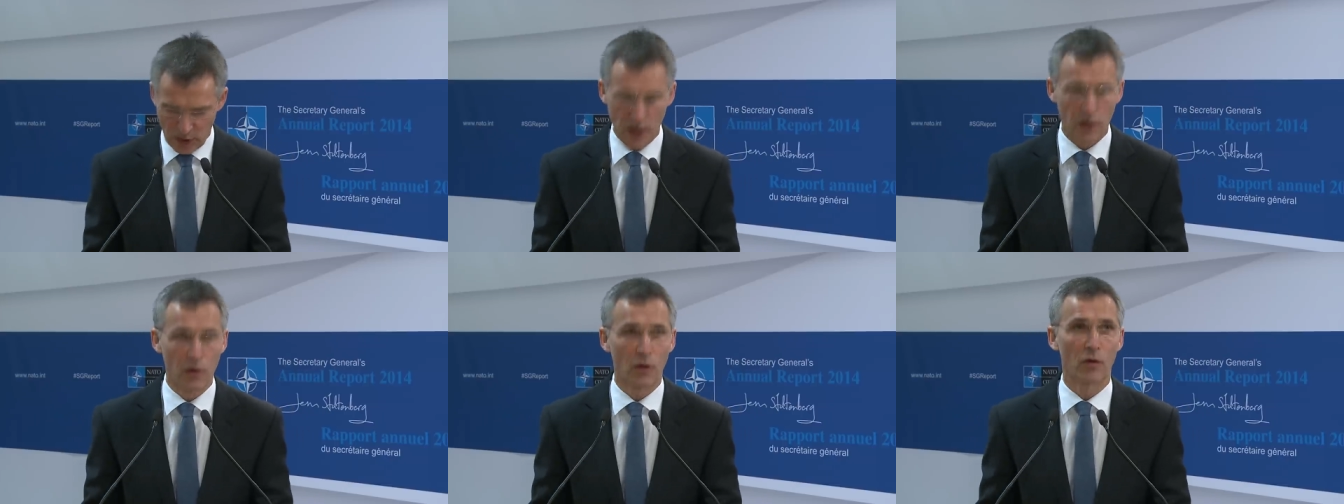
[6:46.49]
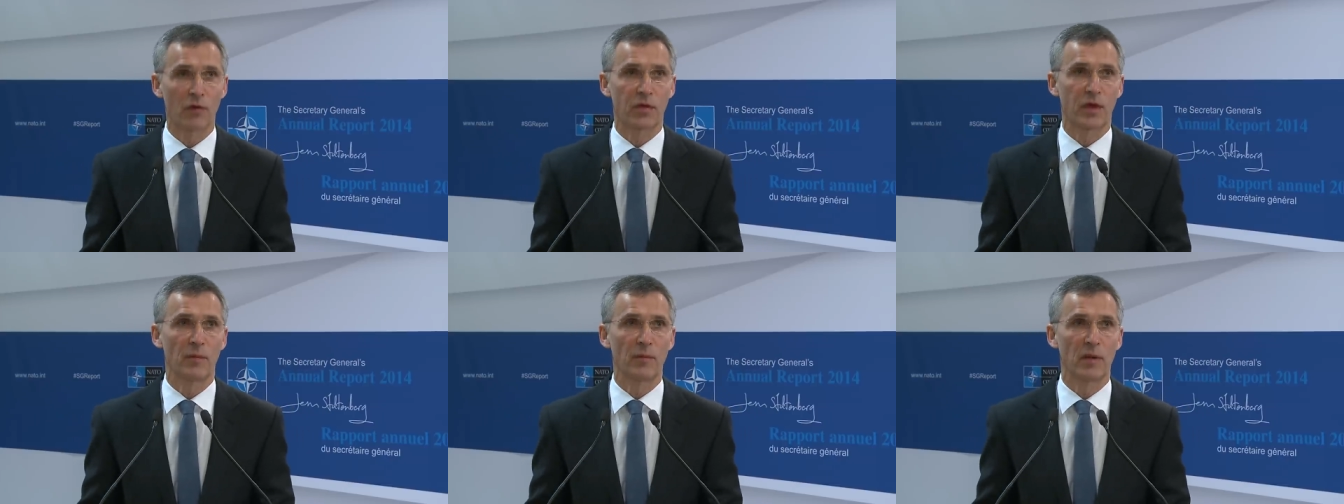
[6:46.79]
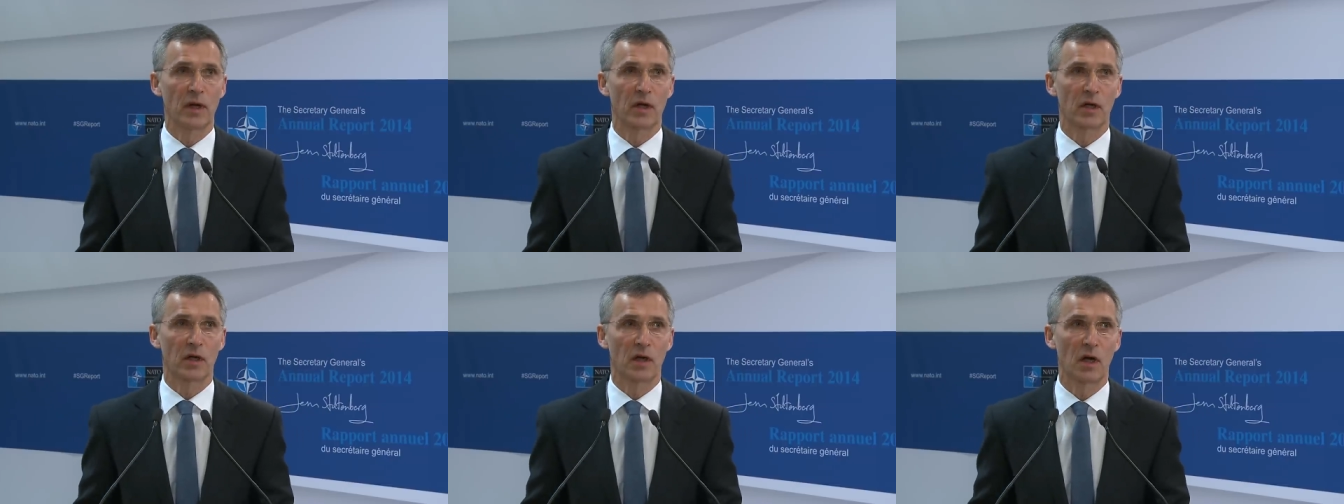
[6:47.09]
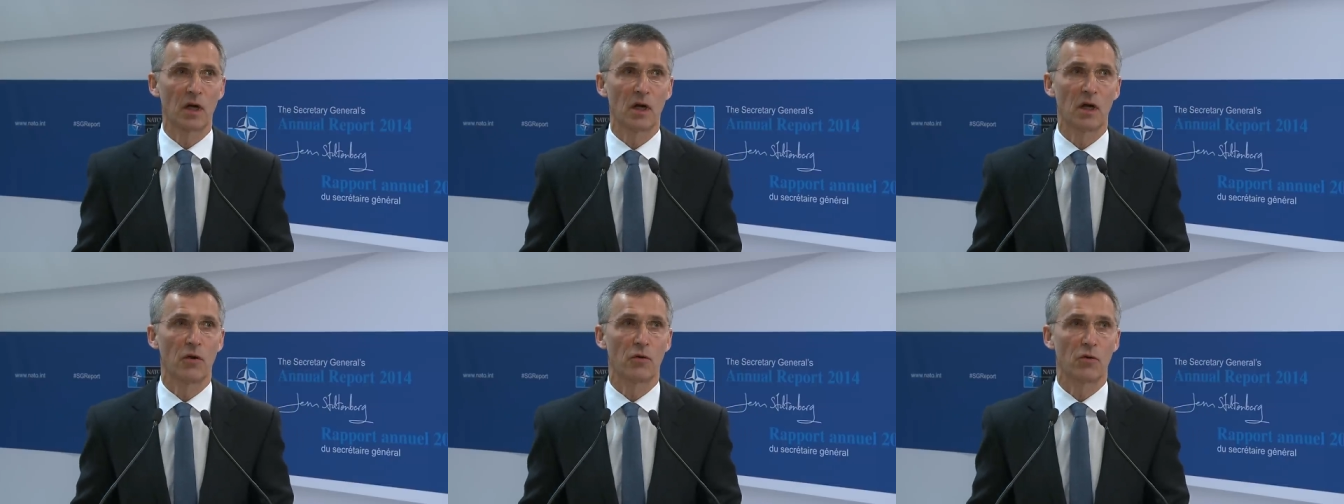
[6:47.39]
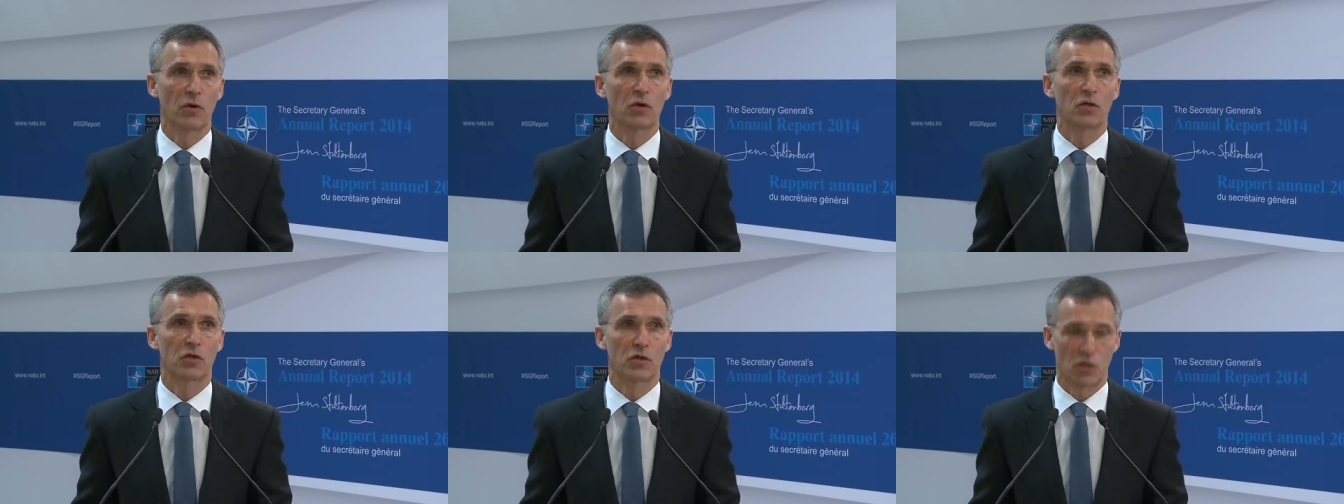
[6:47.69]
and North America
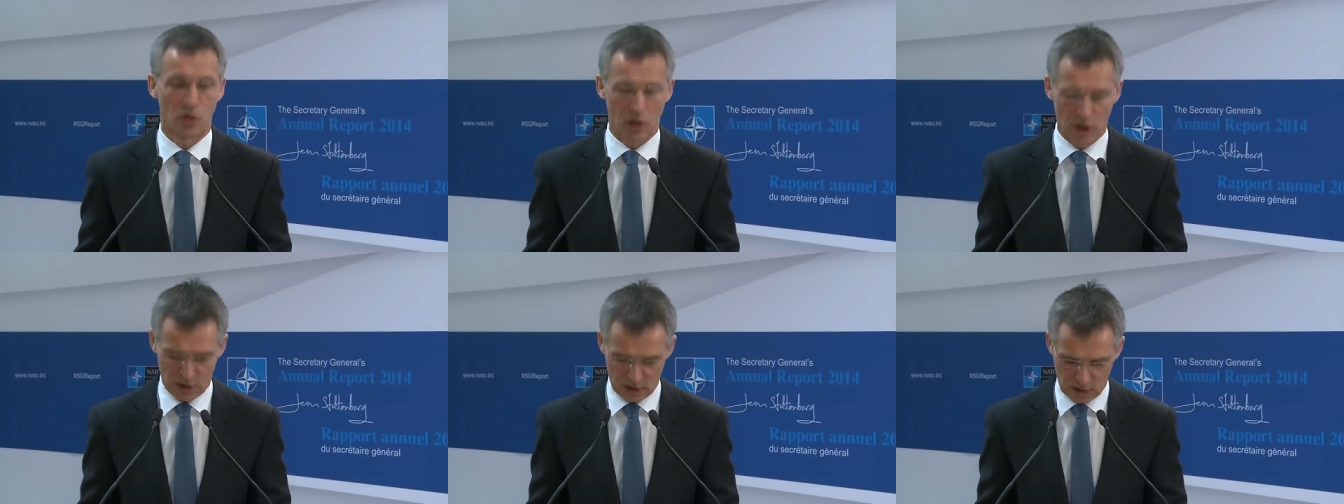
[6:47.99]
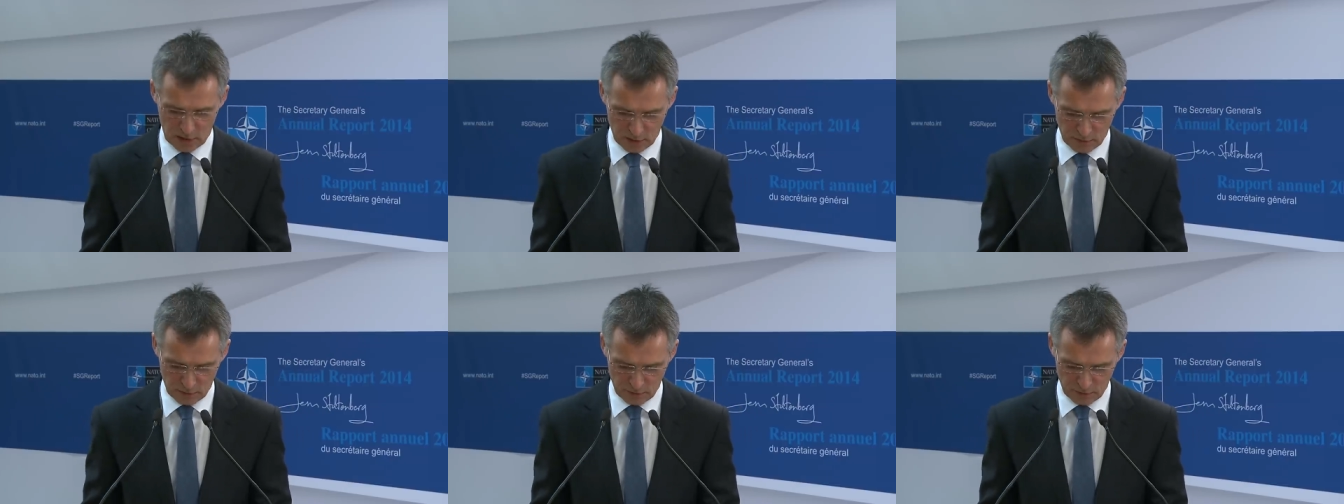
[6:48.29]
rock solid.